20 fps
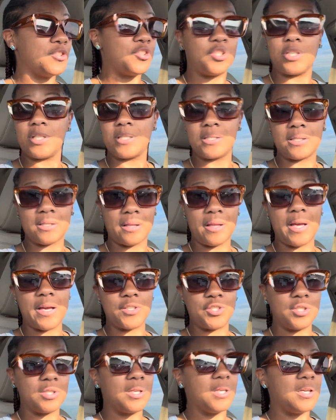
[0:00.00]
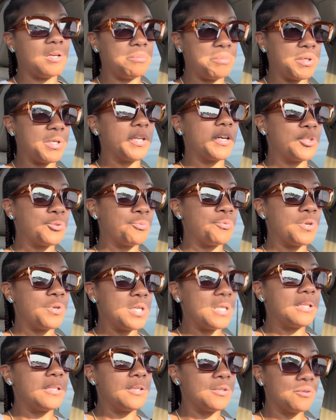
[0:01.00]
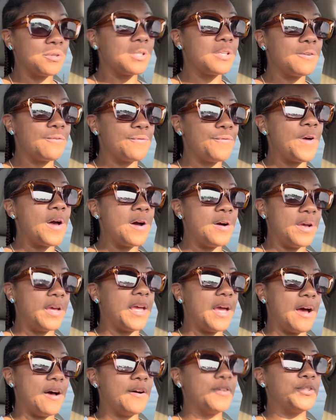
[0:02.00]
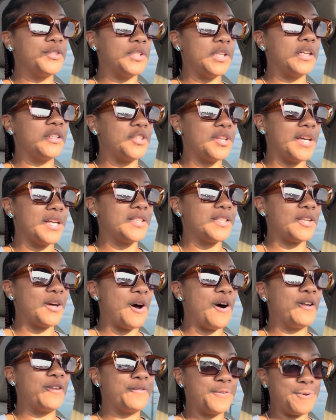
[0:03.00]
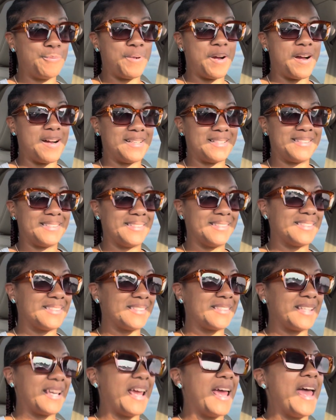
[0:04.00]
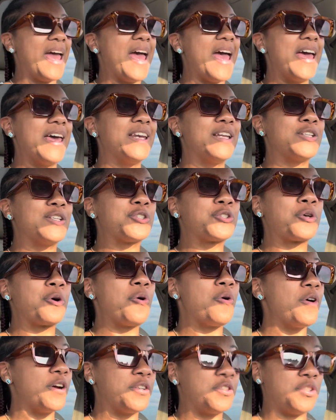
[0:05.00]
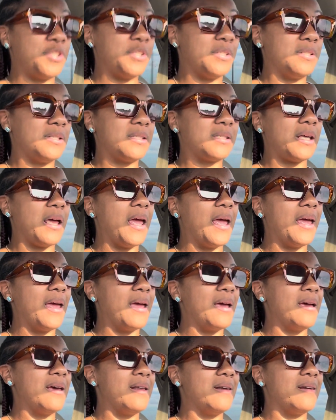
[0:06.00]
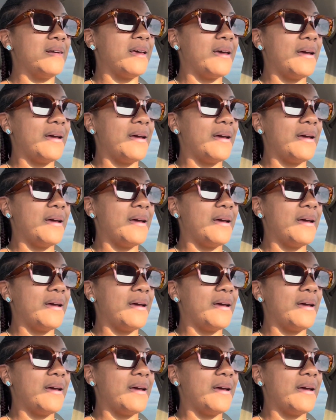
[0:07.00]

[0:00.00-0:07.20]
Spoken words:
She's glad she did because we literally found a house that checks all of her boxes, and it's gorgeous, and